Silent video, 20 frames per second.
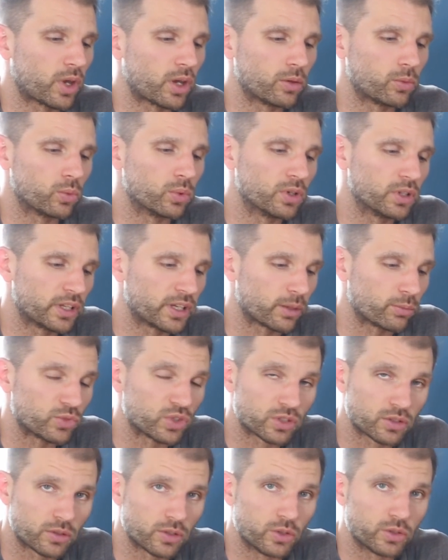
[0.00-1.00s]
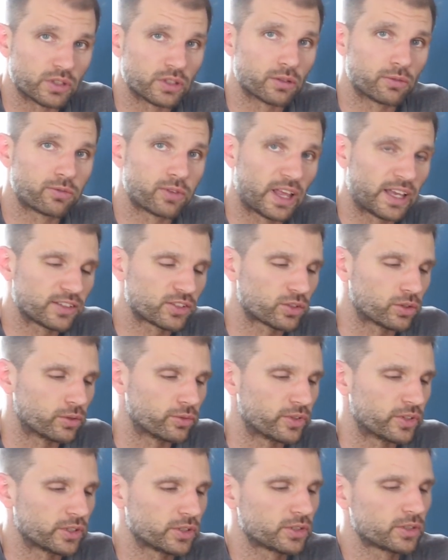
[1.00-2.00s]
really I'm just using a flat
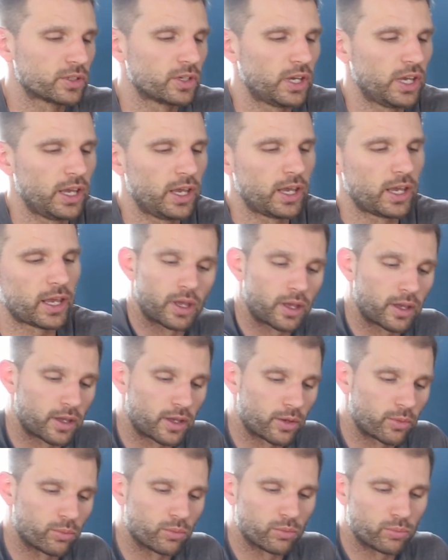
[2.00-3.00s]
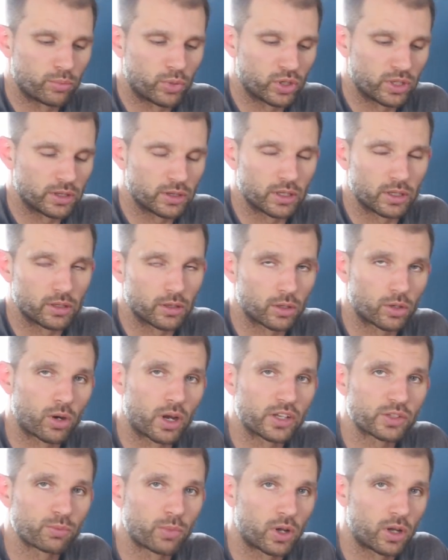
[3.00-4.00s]
surface, putting the
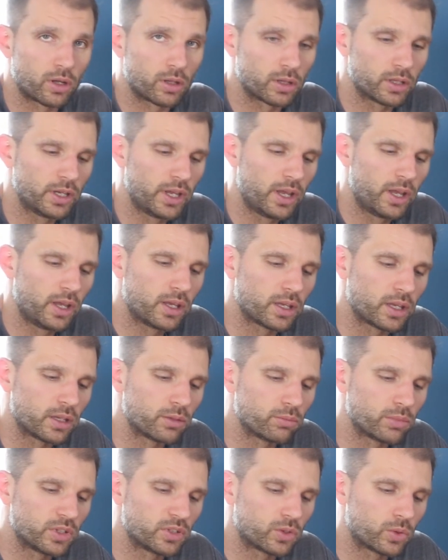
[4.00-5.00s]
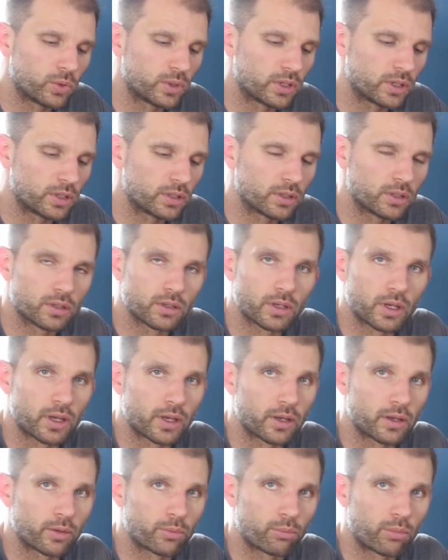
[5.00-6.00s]
lacrosse ball in between
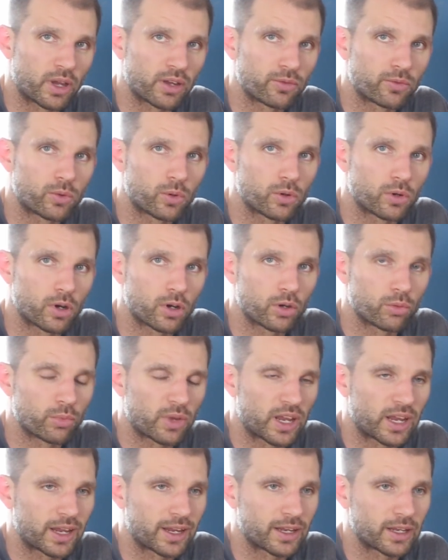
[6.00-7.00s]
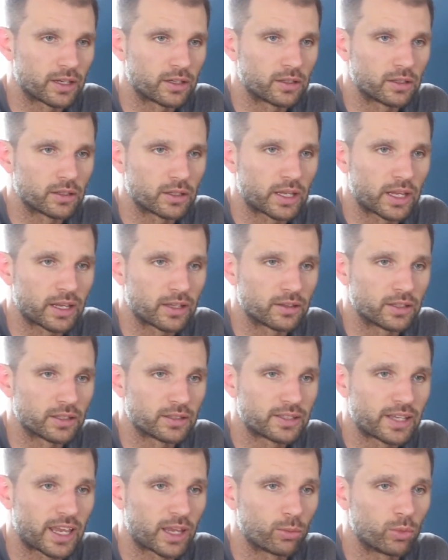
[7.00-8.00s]
my forearm and the
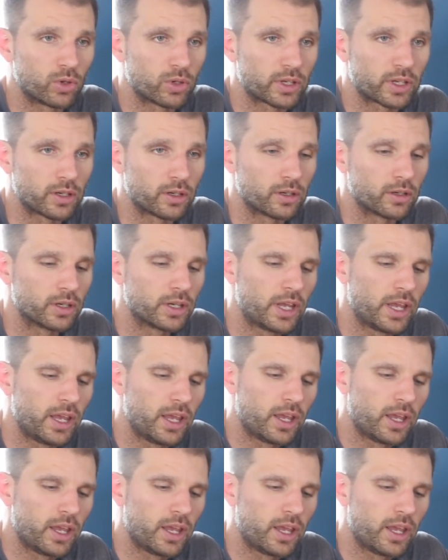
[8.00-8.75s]
table here,